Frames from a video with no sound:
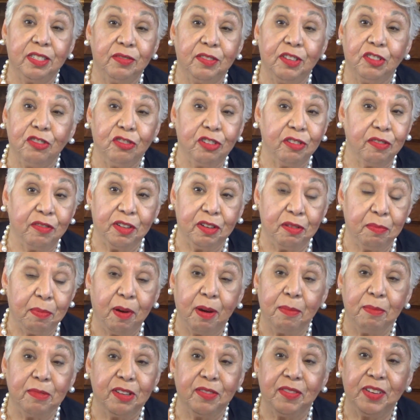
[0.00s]
Division of the
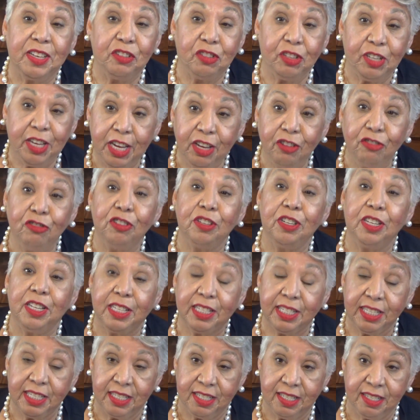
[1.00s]
Department of Education in
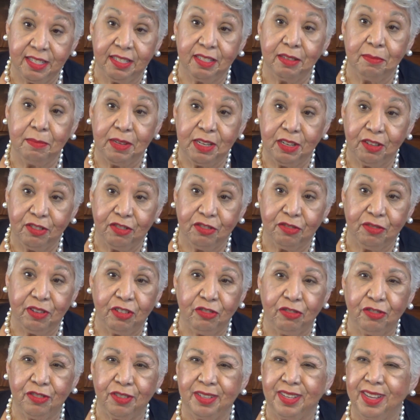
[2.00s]
Clinton's
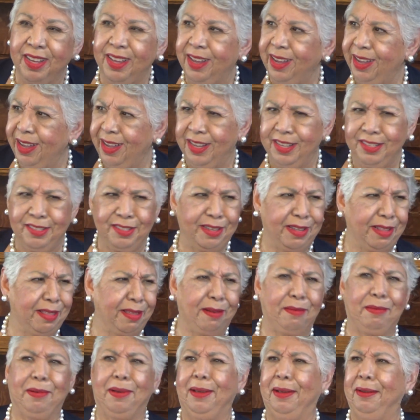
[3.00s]
administration. So I
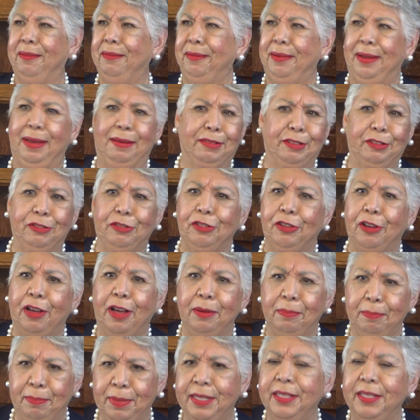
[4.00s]
thought, well, I'll have a shot.